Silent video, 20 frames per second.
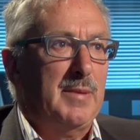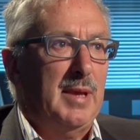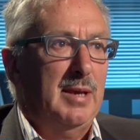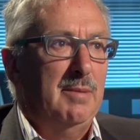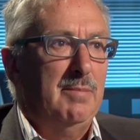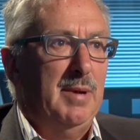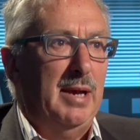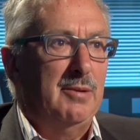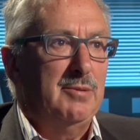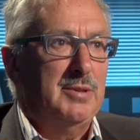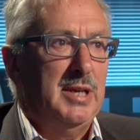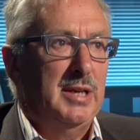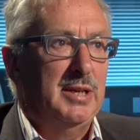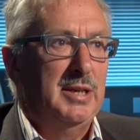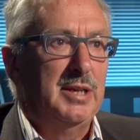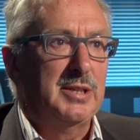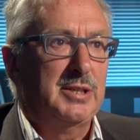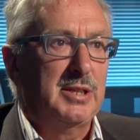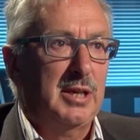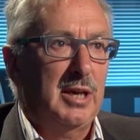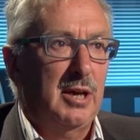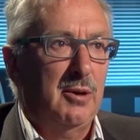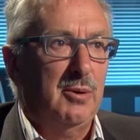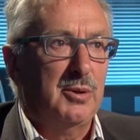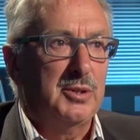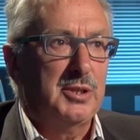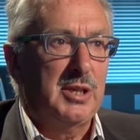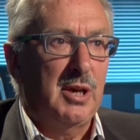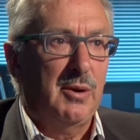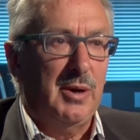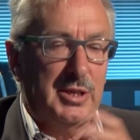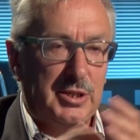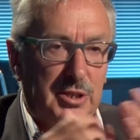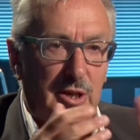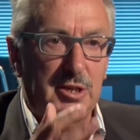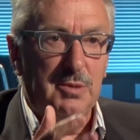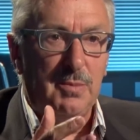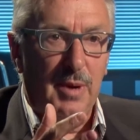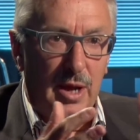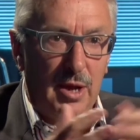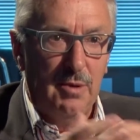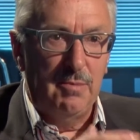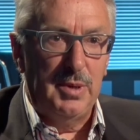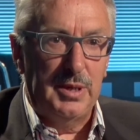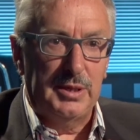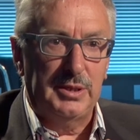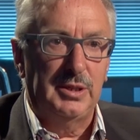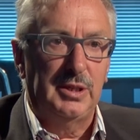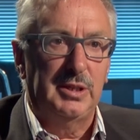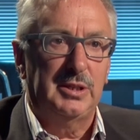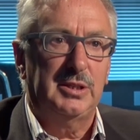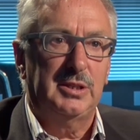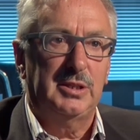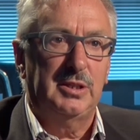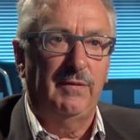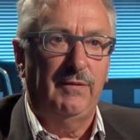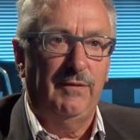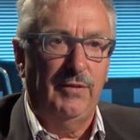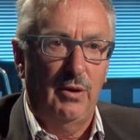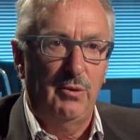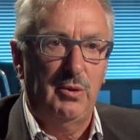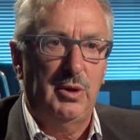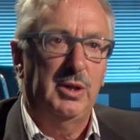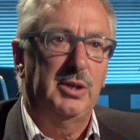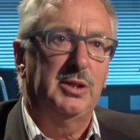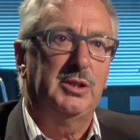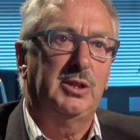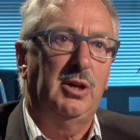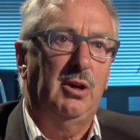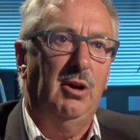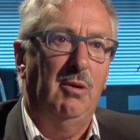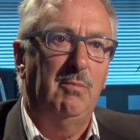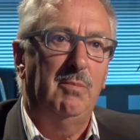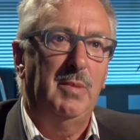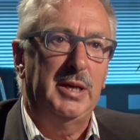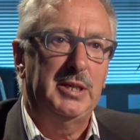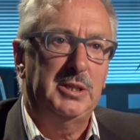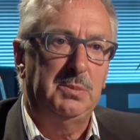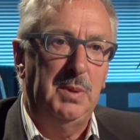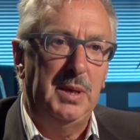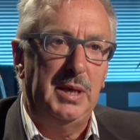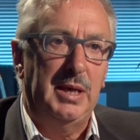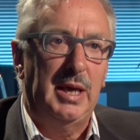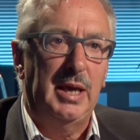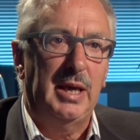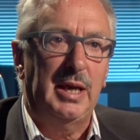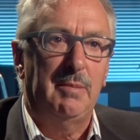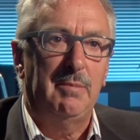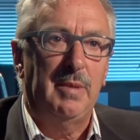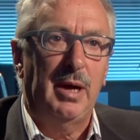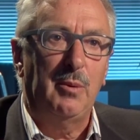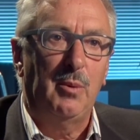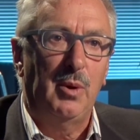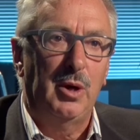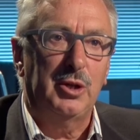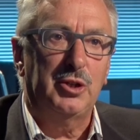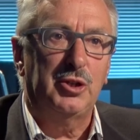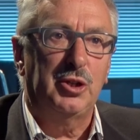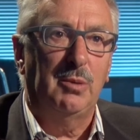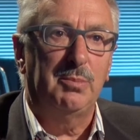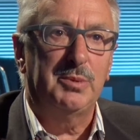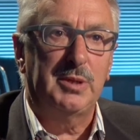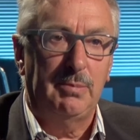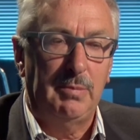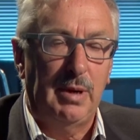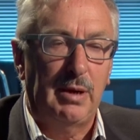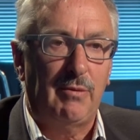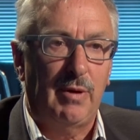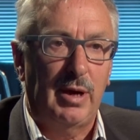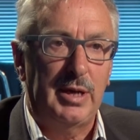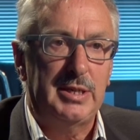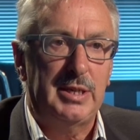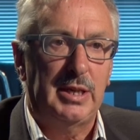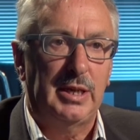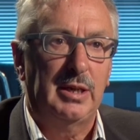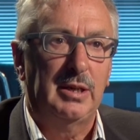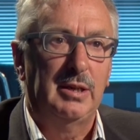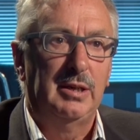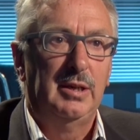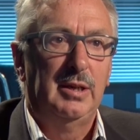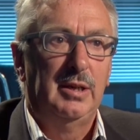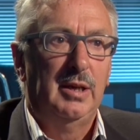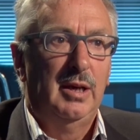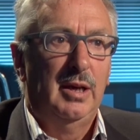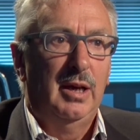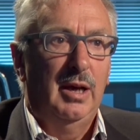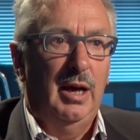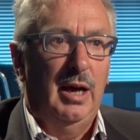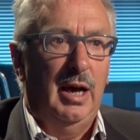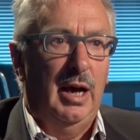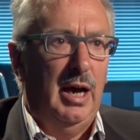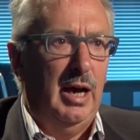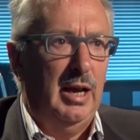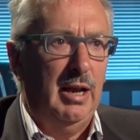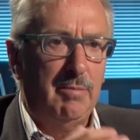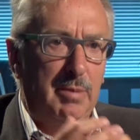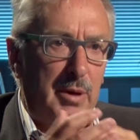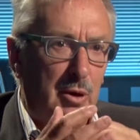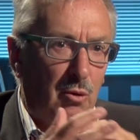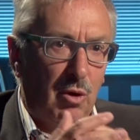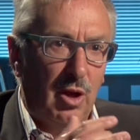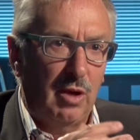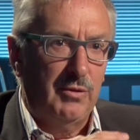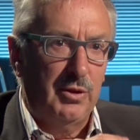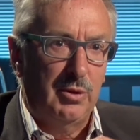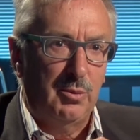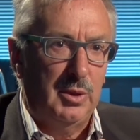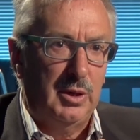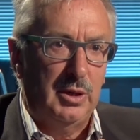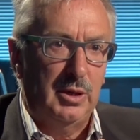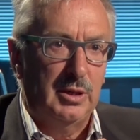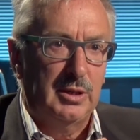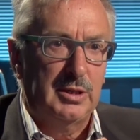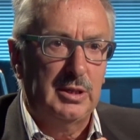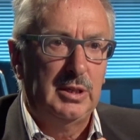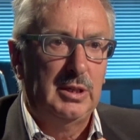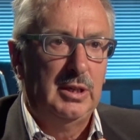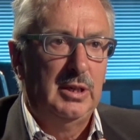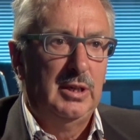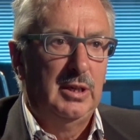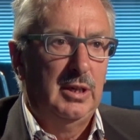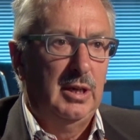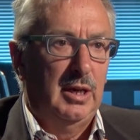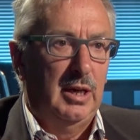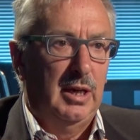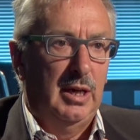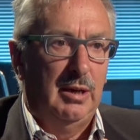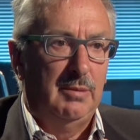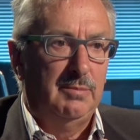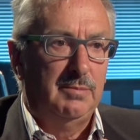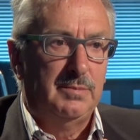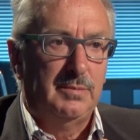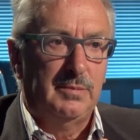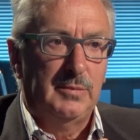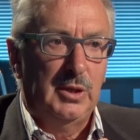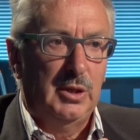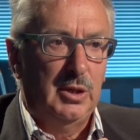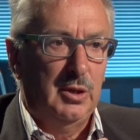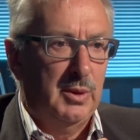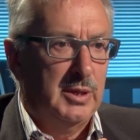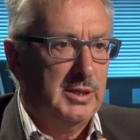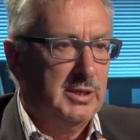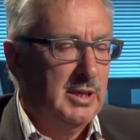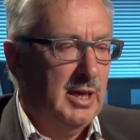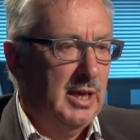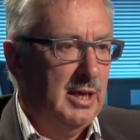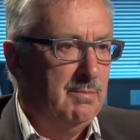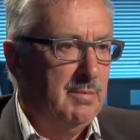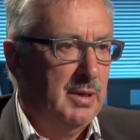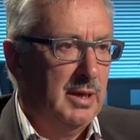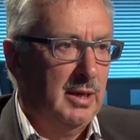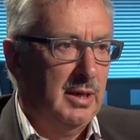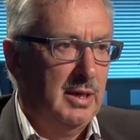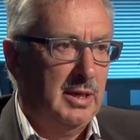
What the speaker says: about 10 years ago or so, I started my own business to focus on my speaking and my workshops and my writing. And I've been all over the world, USA, Middle